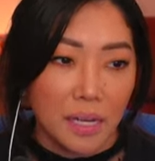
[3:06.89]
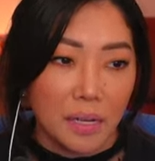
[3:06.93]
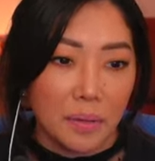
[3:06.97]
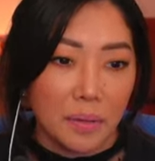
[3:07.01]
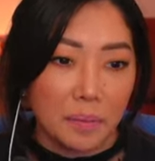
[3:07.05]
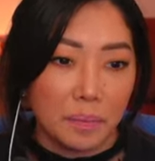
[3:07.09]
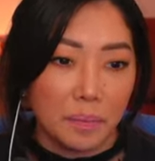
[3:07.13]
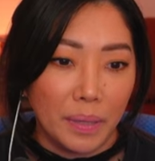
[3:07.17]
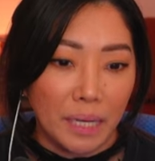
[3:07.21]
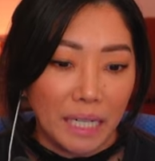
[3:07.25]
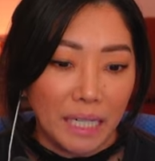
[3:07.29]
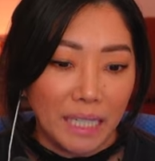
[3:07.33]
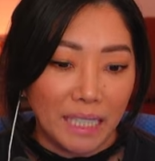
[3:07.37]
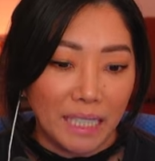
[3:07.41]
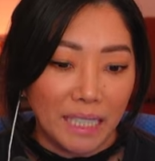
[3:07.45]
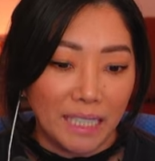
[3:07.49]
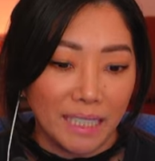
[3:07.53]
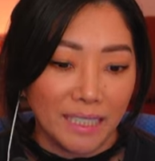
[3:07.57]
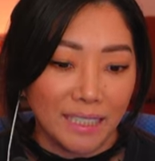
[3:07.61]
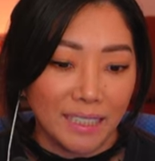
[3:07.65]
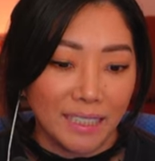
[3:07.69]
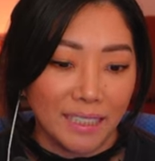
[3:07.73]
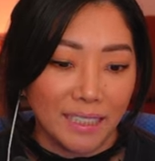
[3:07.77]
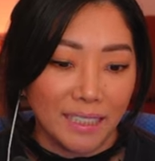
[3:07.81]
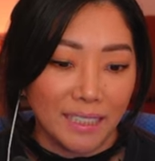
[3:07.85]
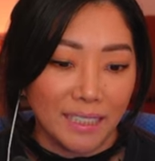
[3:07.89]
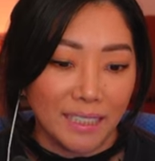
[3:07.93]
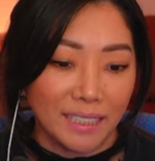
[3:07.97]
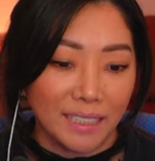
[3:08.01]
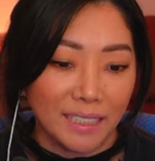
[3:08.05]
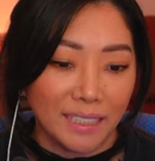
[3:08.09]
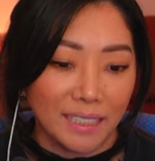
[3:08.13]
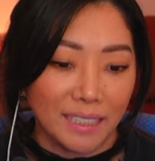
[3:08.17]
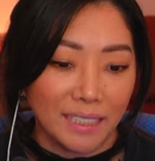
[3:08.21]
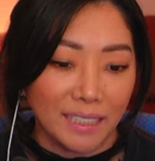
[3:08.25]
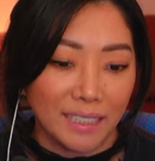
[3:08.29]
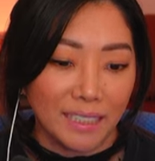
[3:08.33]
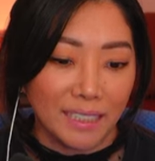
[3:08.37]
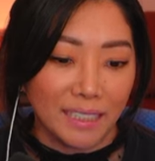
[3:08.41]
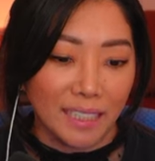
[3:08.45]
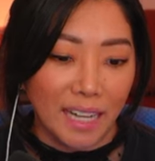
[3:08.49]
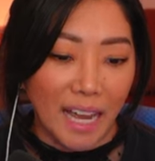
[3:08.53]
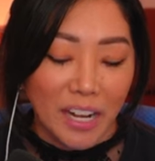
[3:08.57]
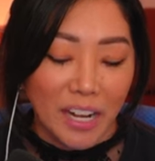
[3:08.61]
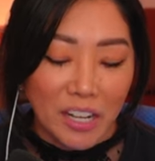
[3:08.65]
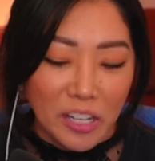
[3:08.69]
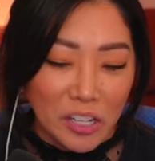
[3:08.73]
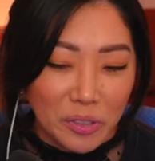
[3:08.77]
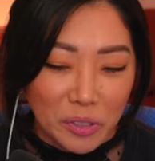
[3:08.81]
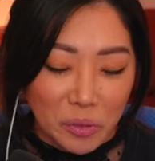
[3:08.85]
But I
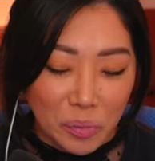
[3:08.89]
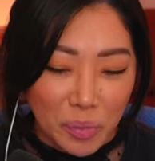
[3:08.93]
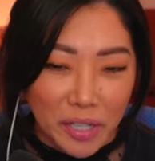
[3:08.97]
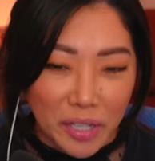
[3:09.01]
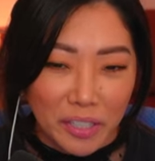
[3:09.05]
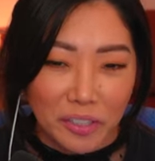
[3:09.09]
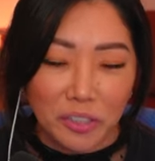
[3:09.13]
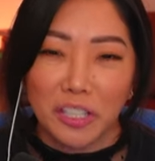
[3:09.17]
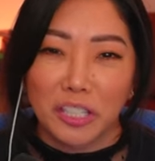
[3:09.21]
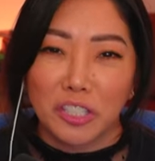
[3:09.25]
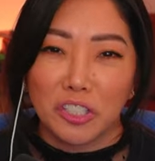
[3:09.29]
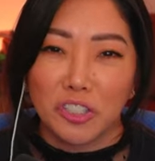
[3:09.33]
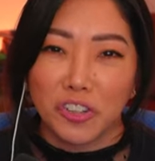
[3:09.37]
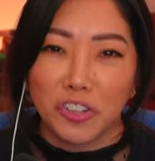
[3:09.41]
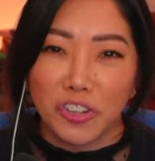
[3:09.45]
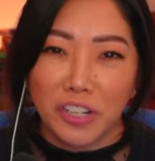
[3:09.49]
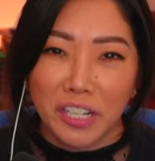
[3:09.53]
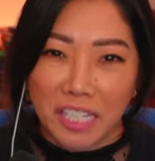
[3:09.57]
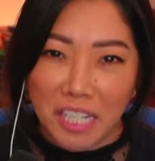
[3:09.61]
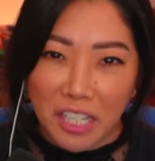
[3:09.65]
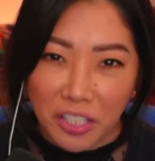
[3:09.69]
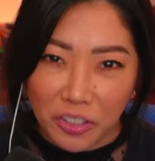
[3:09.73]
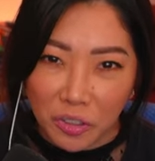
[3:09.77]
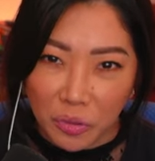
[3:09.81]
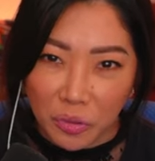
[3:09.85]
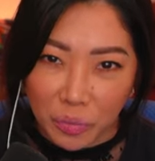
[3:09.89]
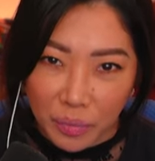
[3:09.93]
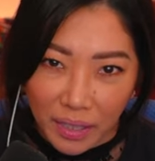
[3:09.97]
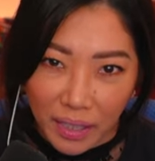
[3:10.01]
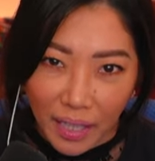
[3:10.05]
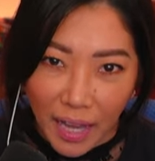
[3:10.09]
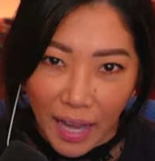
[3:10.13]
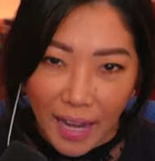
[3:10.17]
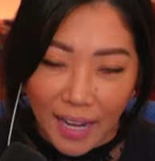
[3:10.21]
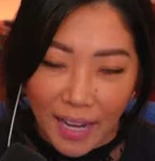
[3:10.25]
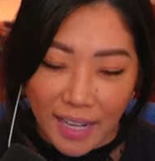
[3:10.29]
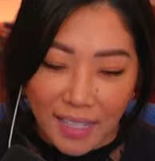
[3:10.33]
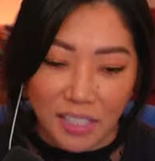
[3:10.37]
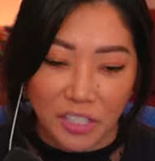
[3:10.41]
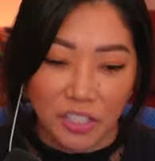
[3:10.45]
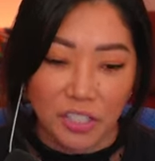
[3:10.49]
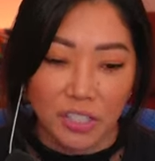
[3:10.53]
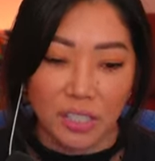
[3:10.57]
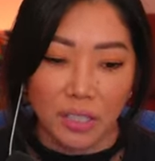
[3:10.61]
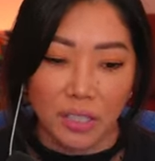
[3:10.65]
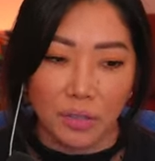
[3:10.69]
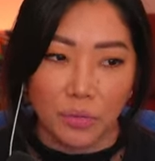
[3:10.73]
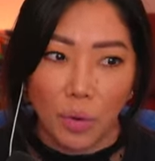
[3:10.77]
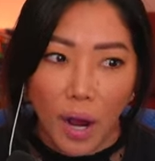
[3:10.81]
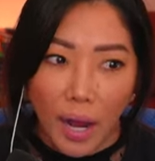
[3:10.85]
don't know. It's weird. They're like trying to tell her to relax, and she's
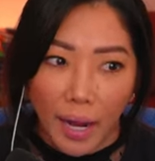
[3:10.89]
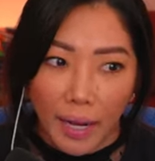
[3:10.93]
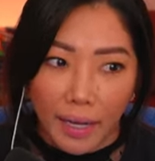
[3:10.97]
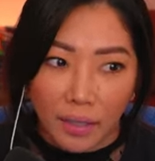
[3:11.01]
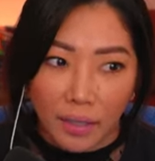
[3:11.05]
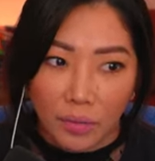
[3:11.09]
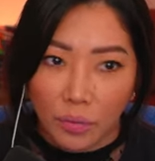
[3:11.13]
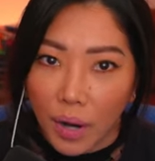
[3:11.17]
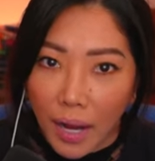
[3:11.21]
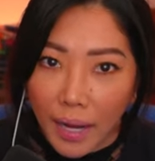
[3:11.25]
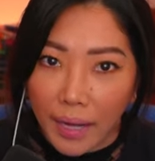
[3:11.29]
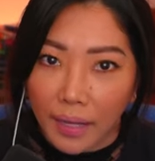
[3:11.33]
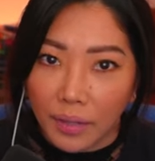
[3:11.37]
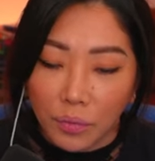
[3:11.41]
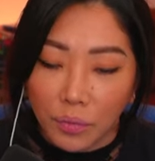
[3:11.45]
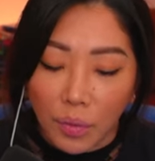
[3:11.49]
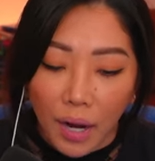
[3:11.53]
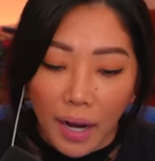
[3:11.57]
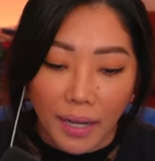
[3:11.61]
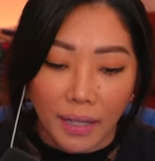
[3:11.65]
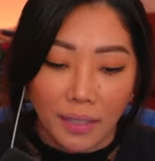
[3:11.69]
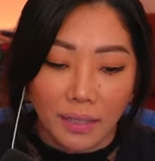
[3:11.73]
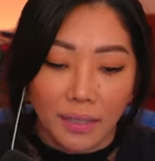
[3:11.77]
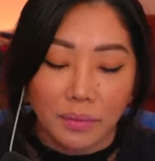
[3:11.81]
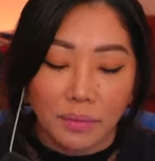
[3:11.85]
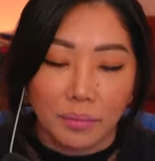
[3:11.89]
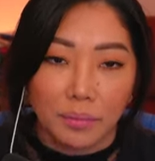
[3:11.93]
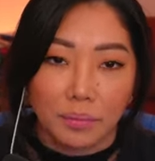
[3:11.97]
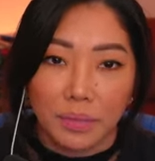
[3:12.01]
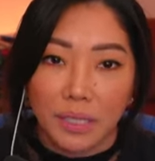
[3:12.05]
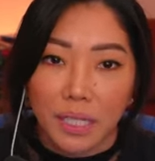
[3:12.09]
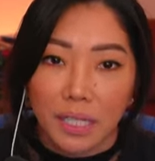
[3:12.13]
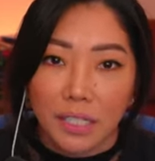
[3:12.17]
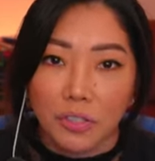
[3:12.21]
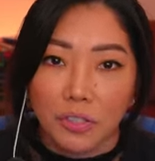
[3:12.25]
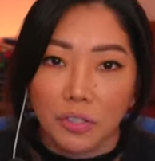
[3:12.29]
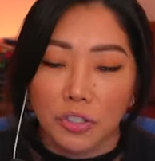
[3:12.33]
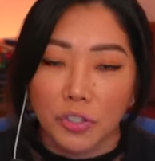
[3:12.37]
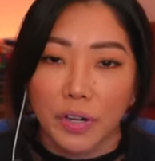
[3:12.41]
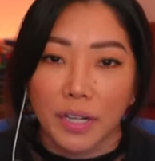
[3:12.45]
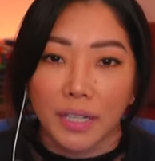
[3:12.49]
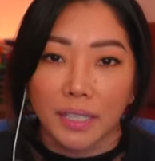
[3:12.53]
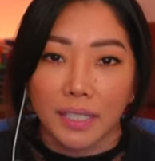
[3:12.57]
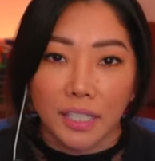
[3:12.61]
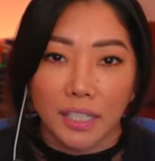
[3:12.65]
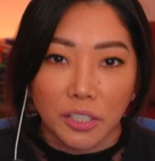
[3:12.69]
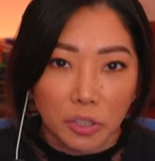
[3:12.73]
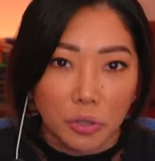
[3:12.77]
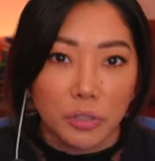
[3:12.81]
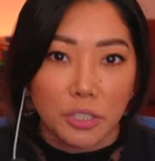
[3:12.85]
like, "Why? Why? Why?" It's like because they're trying to
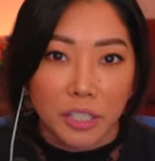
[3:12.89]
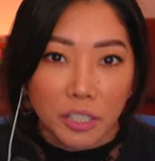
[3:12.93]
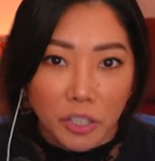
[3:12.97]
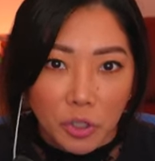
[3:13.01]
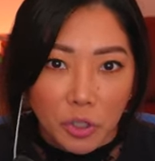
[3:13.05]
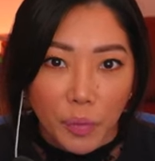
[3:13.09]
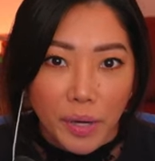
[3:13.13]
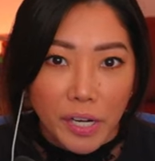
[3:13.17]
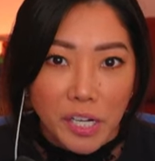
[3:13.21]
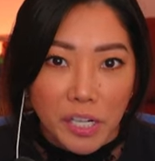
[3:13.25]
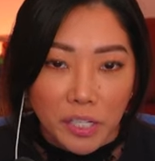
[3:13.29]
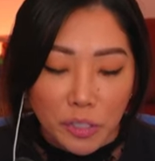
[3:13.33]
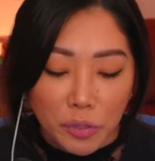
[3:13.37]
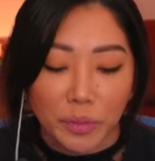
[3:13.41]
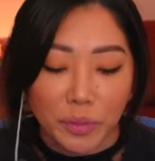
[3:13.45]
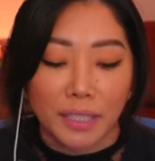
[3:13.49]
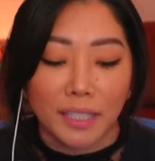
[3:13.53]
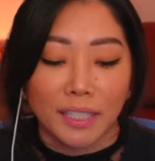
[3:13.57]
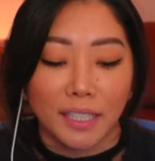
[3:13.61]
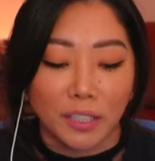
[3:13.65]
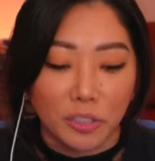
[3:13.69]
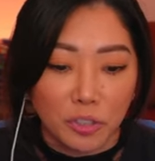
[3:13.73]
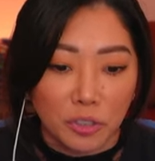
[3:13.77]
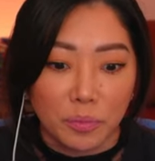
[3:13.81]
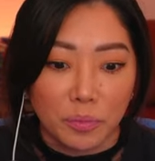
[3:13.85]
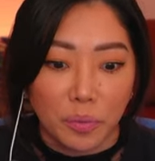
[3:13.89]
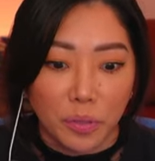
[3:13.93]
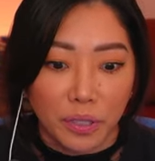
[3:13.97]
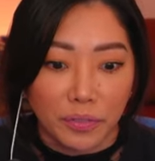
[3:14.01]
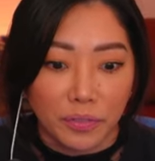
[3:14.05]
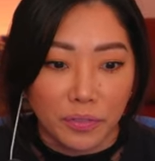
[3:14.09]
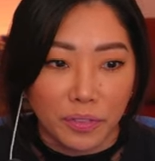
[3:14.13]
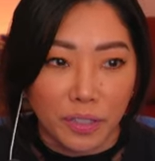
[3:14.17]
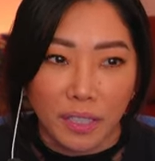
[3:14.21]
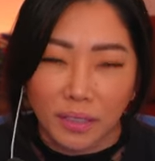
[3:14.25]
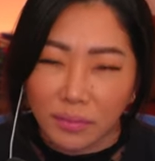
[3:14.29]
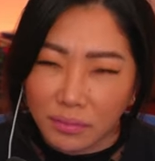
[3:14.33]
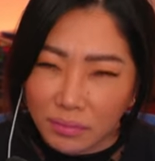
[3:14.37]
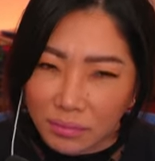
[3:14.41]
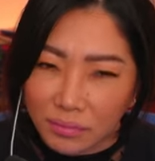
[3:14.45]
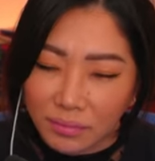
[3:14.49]
get you situated so they can get to your boyfriend.